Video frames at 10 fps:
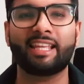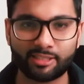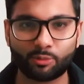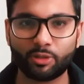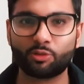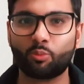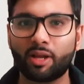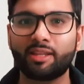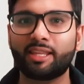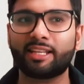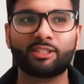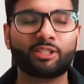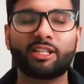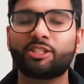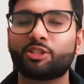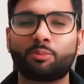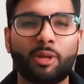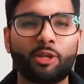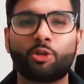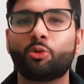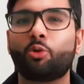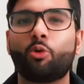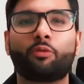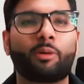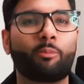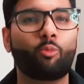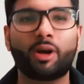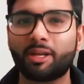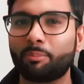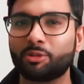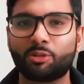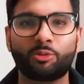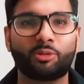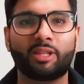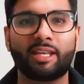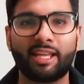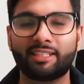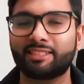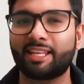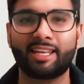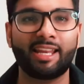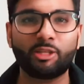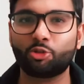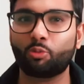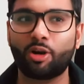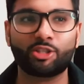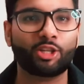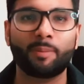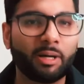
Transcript: This is one that is gonna just make you go from one episode to the next and binge watch.